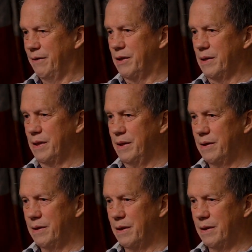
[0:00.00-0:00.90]
Definitely,
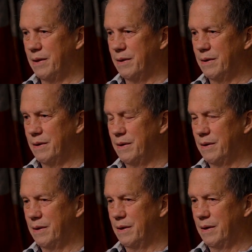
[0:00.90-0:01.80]
uh, it
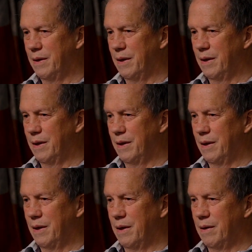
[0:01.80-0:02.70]

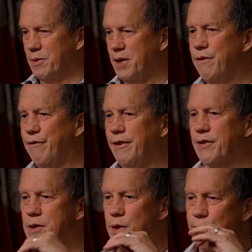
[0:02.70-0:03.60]
was in the
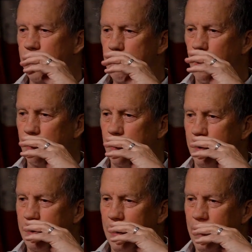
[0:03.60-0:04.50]
fifties. It was very popular,
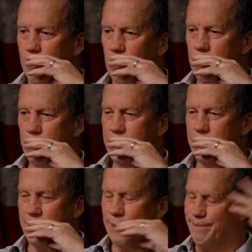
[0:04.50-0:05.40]
and they had.
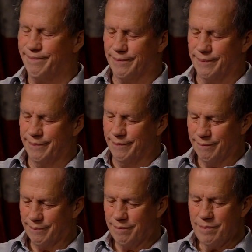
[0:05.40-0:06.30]
Uh,
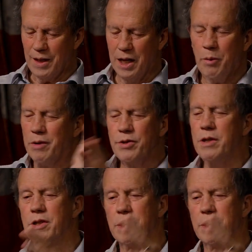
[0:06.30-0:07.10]
anyway, it was, it was